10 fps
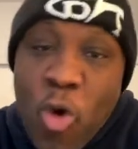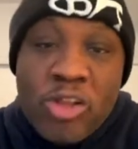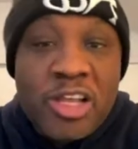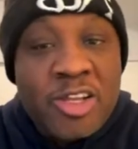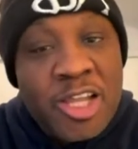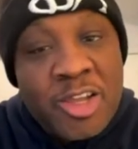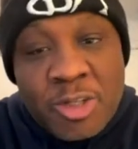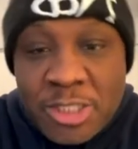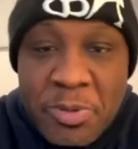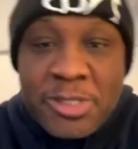and you can just pick
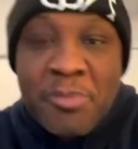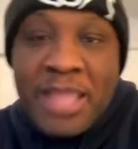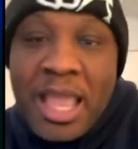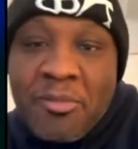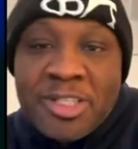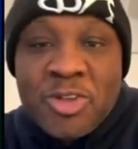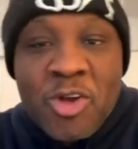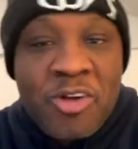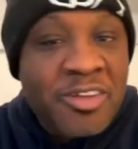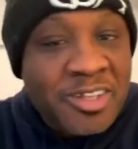some diamond,
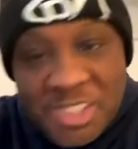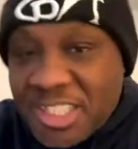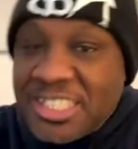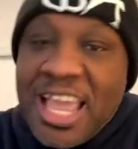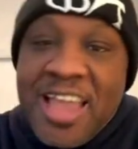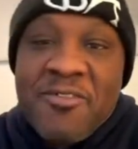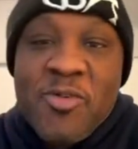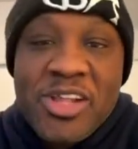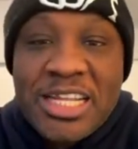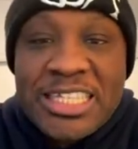she's everywhere like
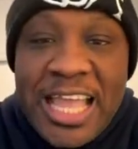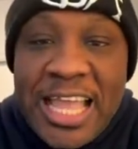that.